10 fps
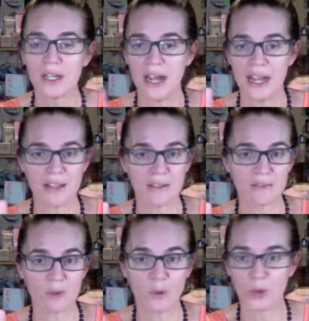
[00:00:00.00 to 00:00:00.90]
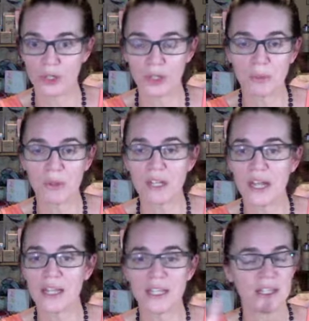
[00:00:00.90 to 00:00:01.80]
I ordered them
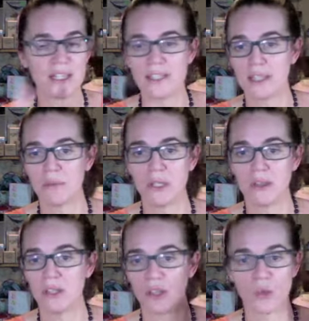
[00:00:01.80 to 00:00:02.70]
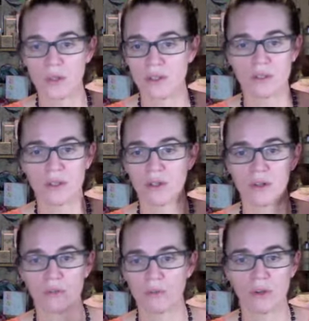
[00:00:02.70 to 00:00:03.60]
online and they send me the other ones, the
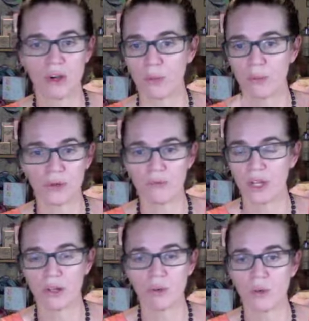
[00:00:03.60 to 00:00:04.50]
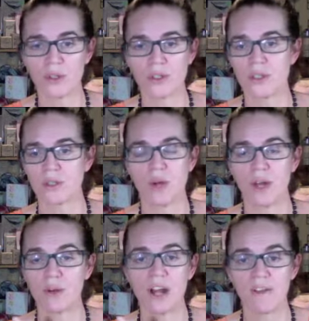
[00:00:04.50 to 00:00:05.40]
cardboard regular ones. So I
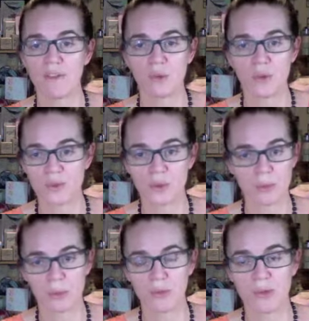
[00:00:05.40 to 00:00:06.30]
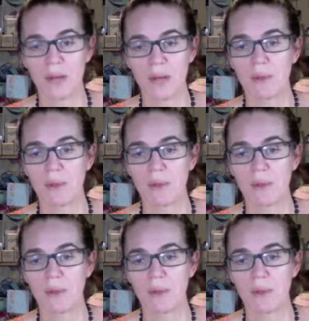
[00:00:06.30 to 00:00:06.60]
don't have the ones with the bubble wrap.